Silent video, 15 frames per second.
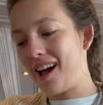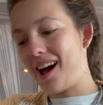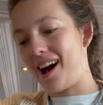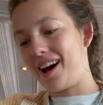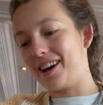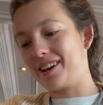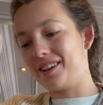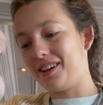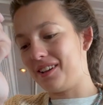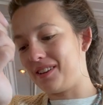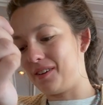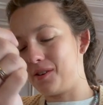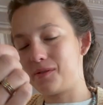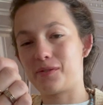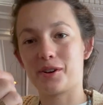I
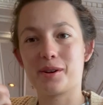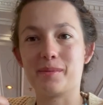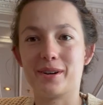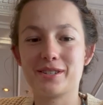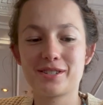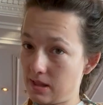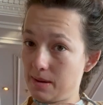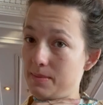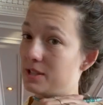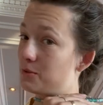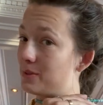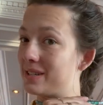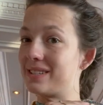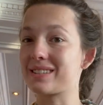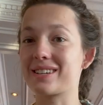love it very much. That means
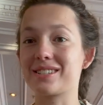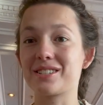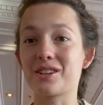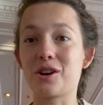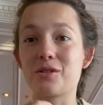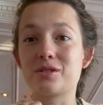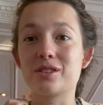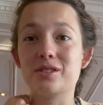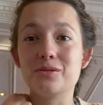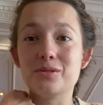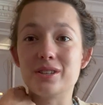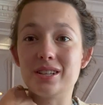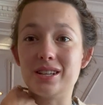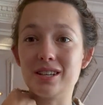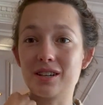we didn't get to go to
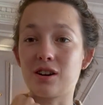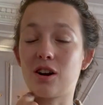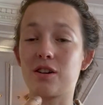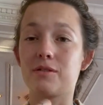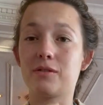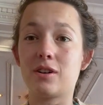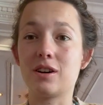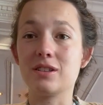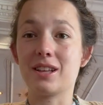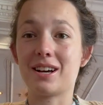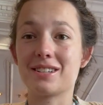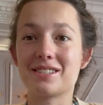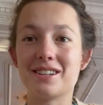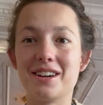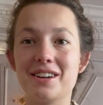the carnival
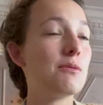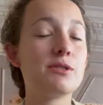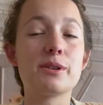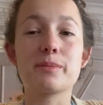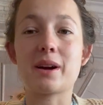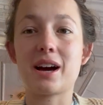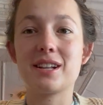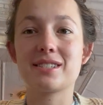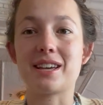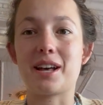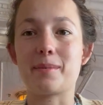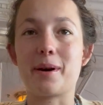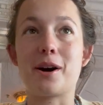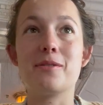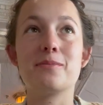last night, which I'm kind of
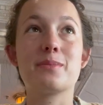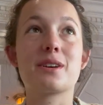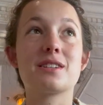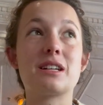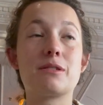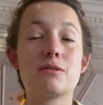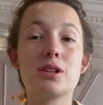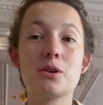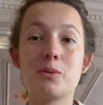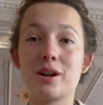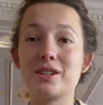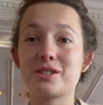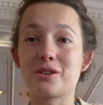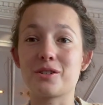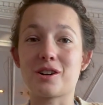sad about because I really
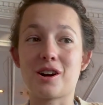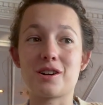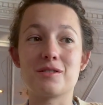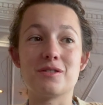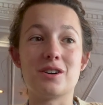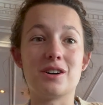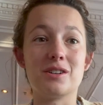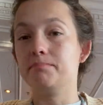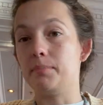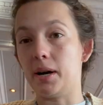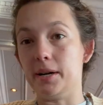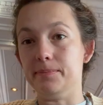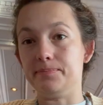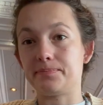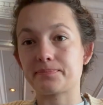wanted to go to carnival,
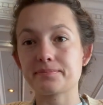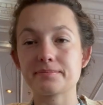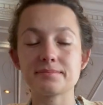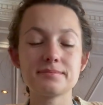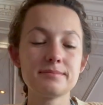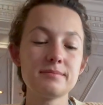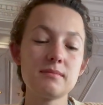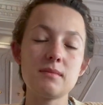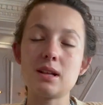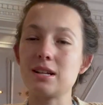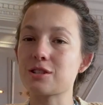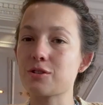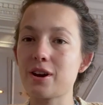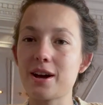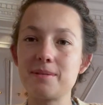but
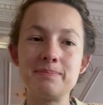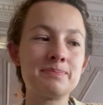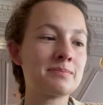it's okay.